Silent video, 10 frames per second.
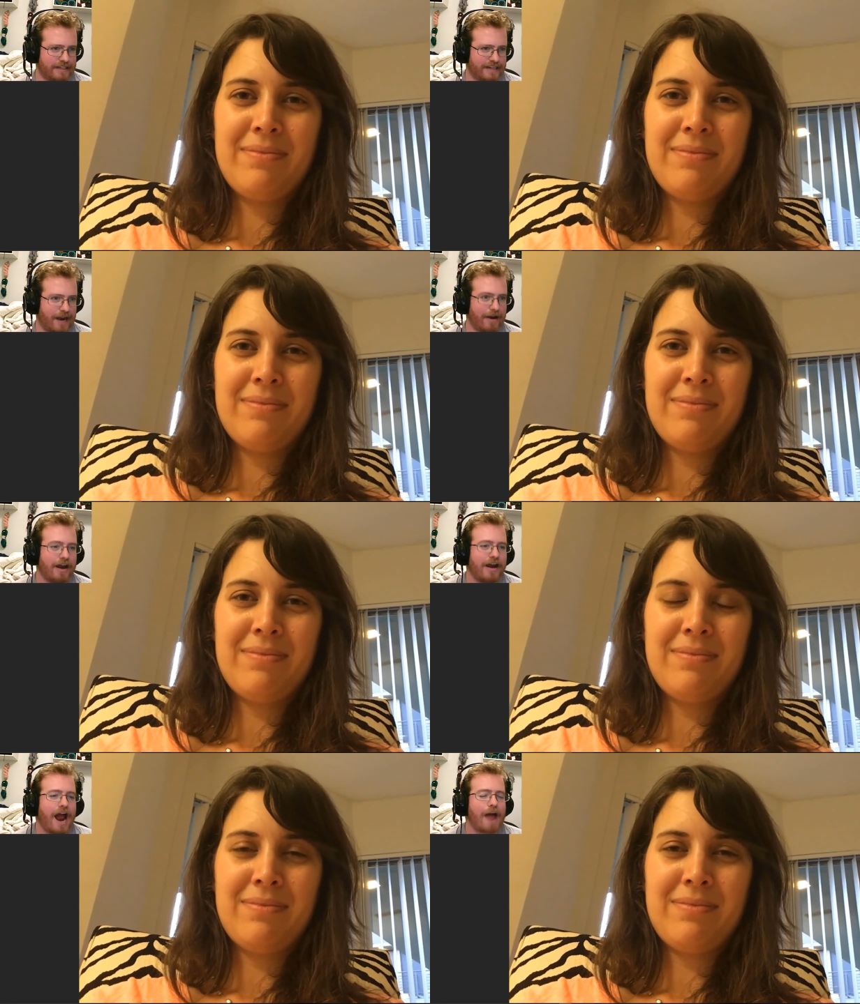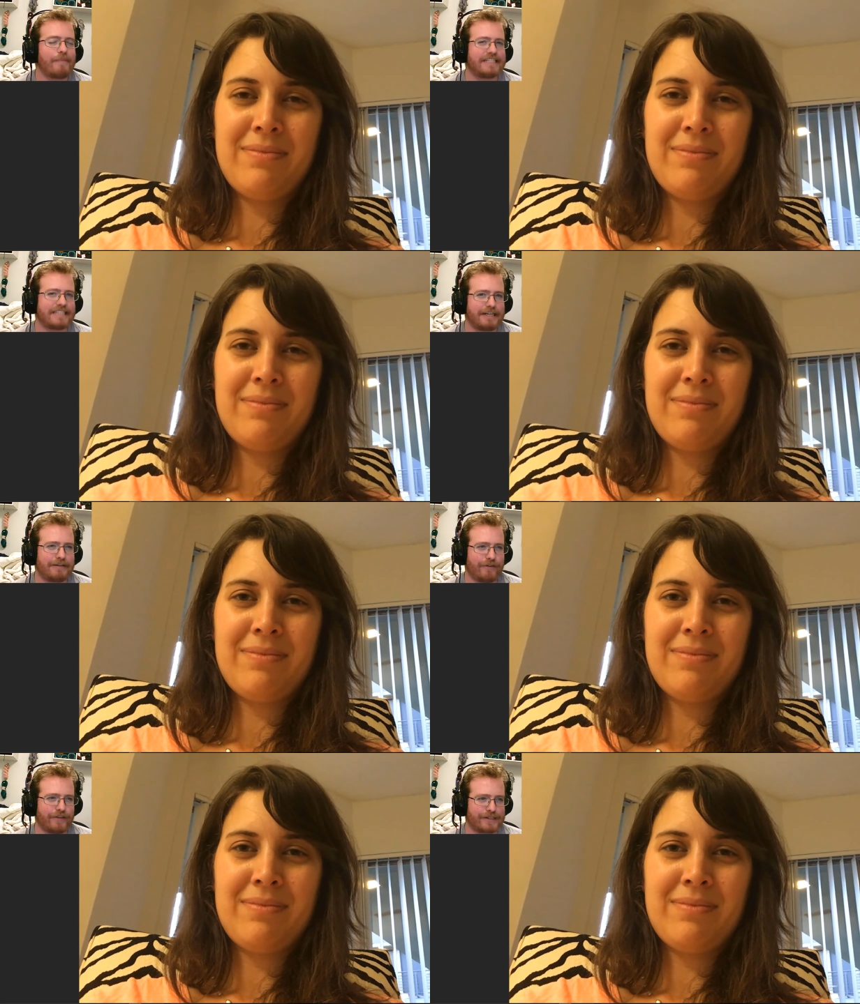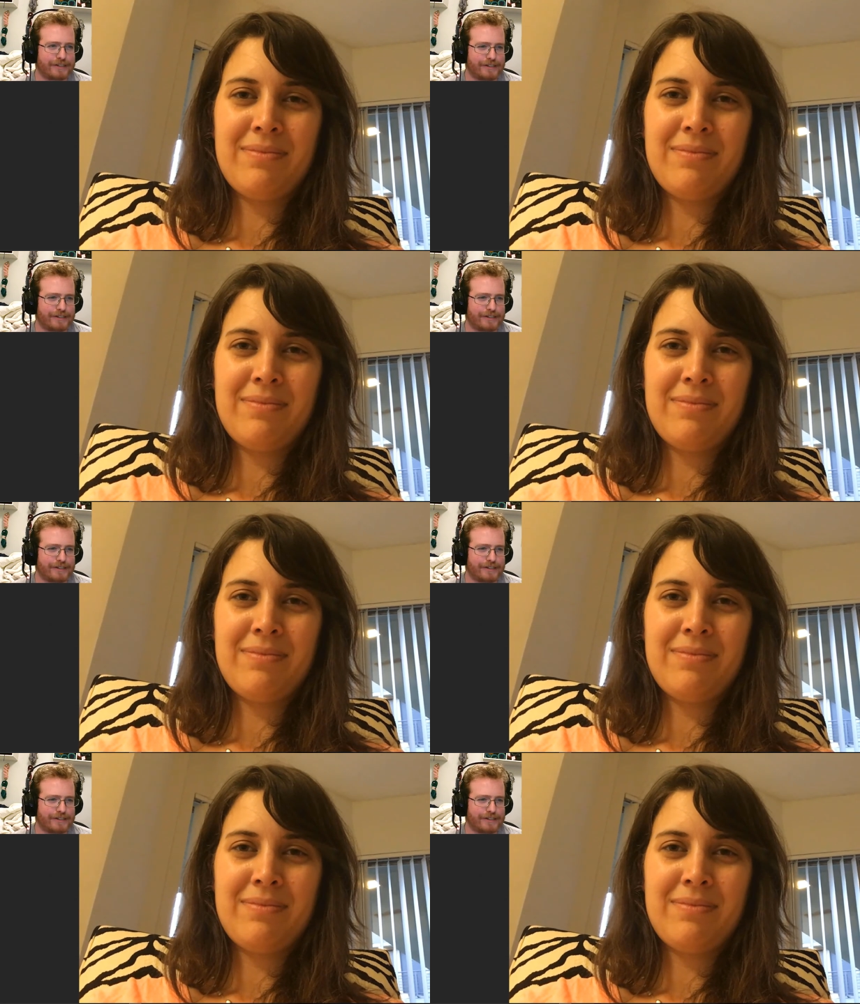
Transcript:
Speaker 1: I'm excited for this